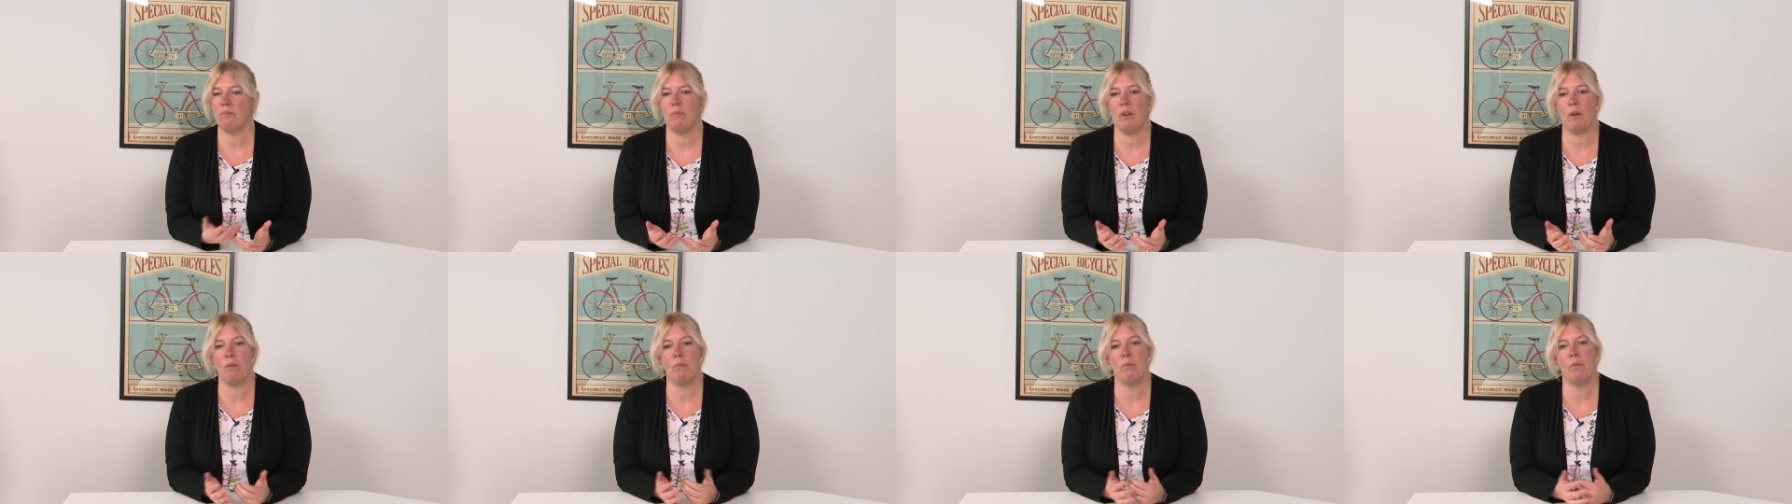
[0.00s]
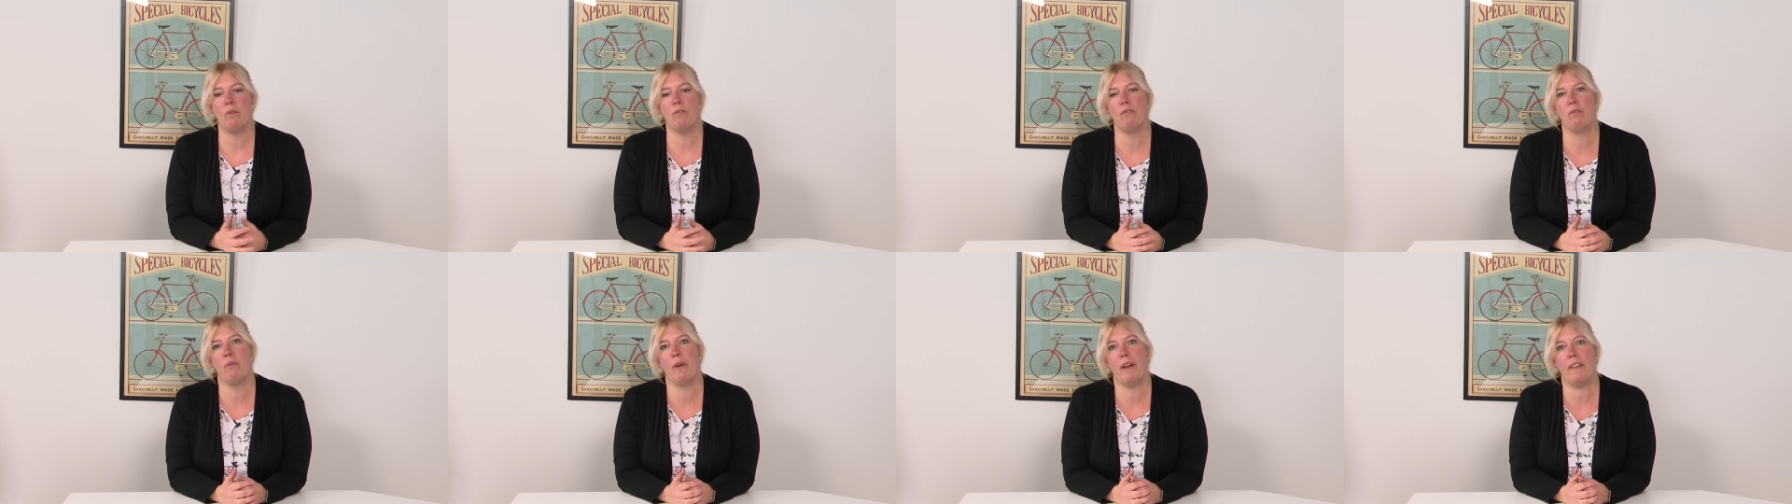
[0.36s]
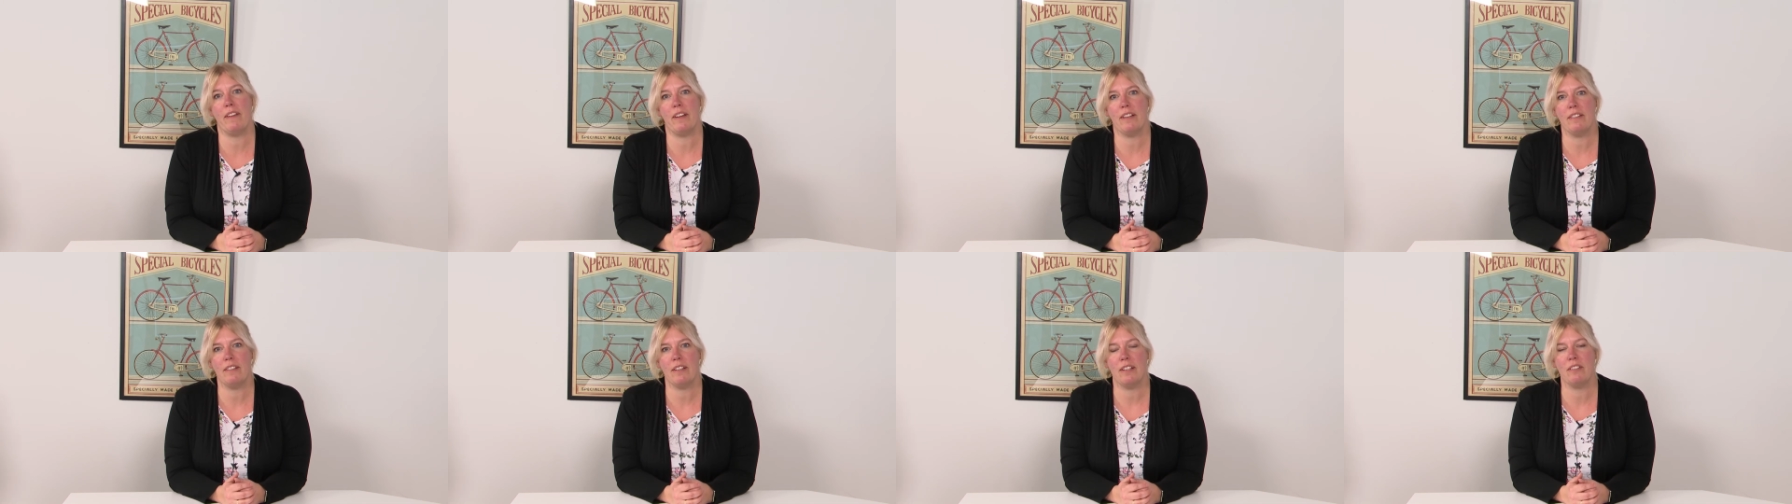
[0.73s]
move with
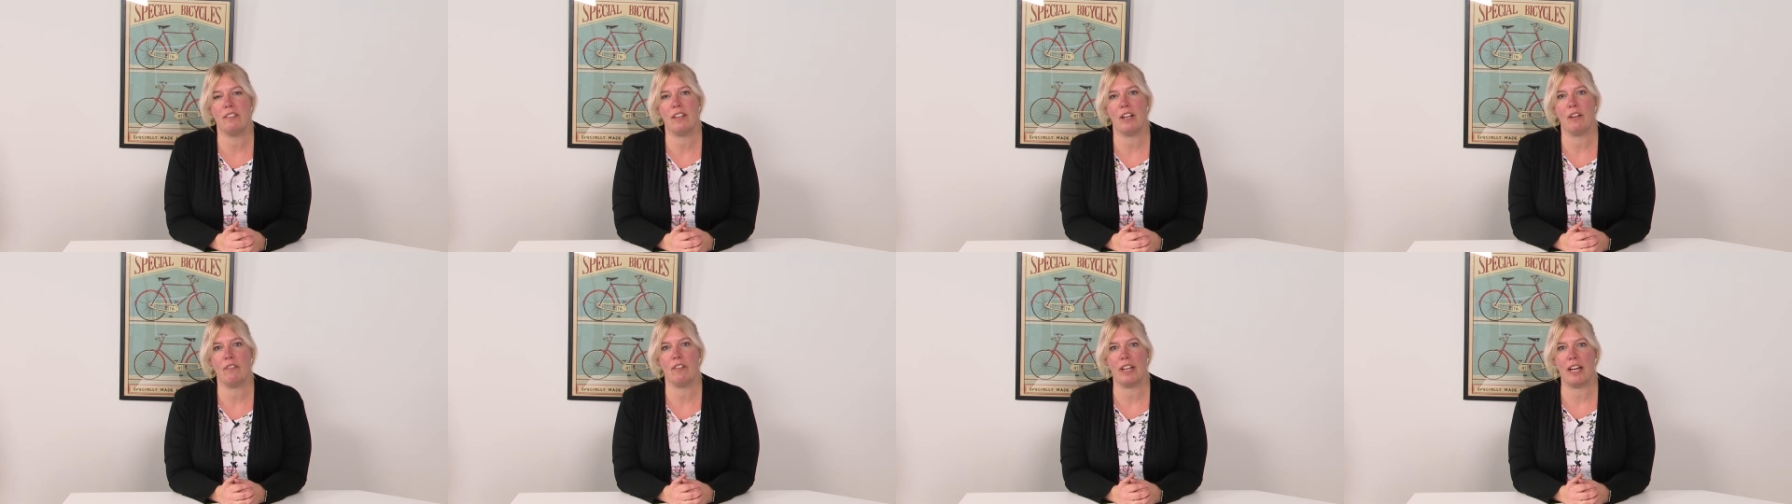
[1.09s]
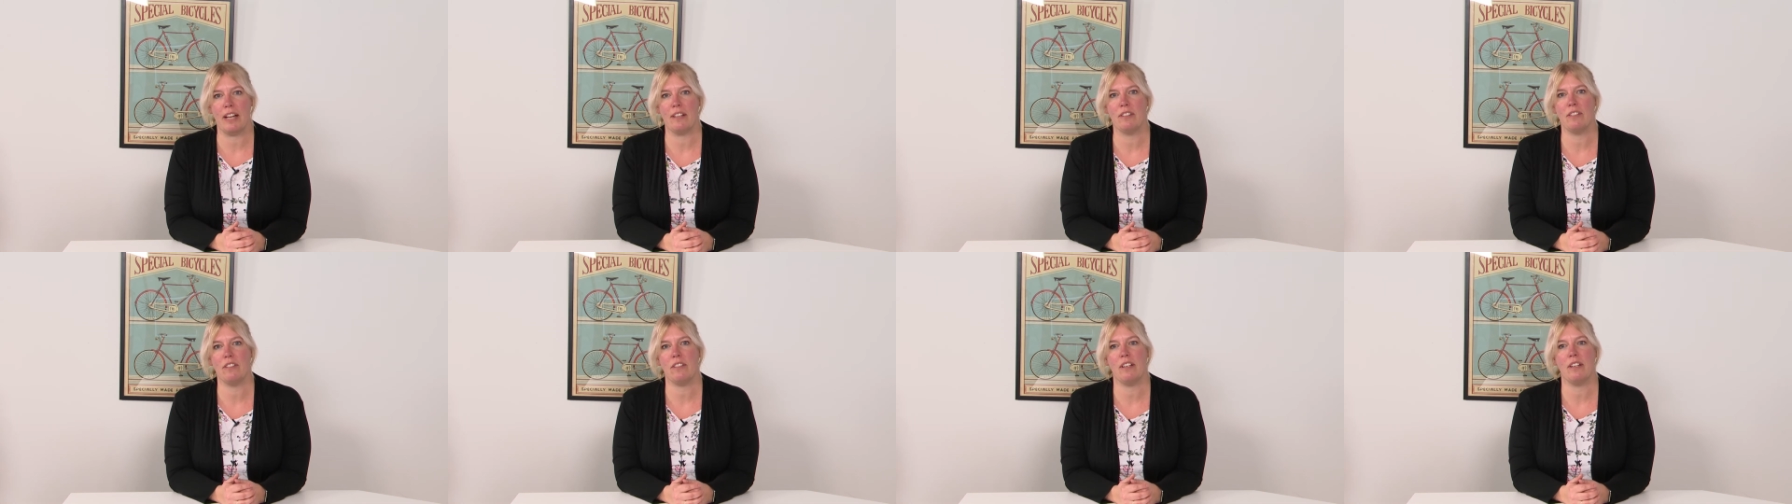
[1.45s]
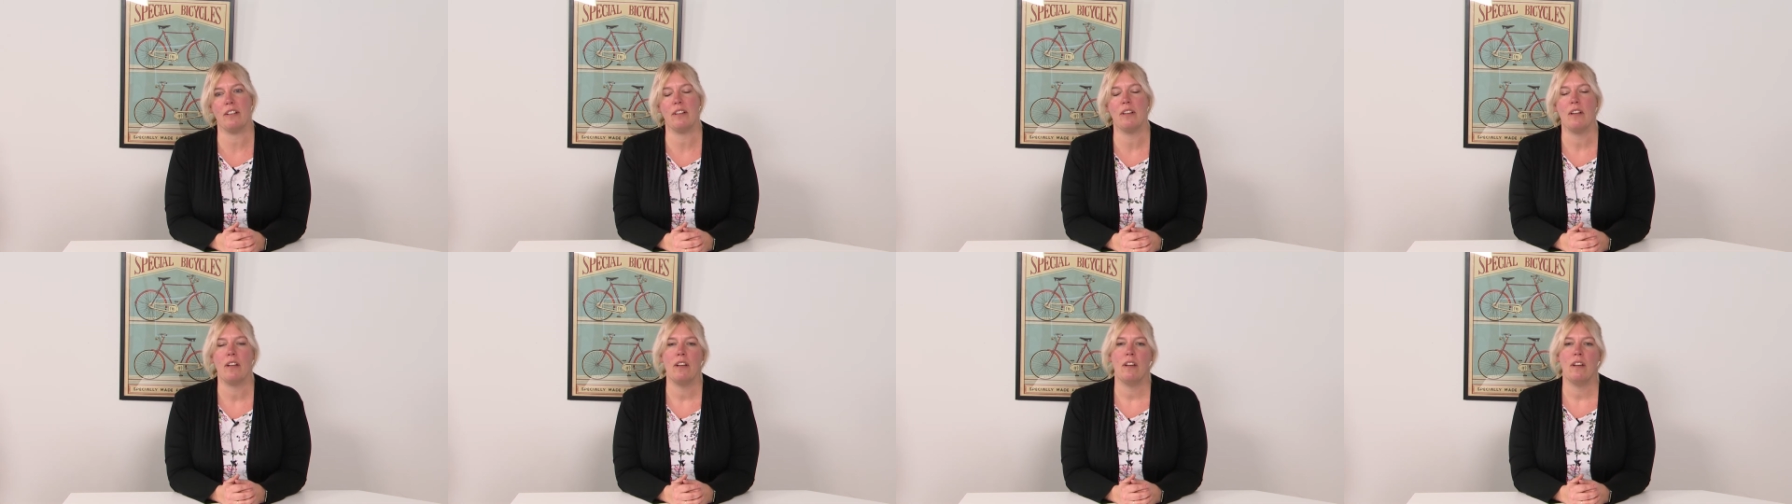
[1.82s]
it instead of against it.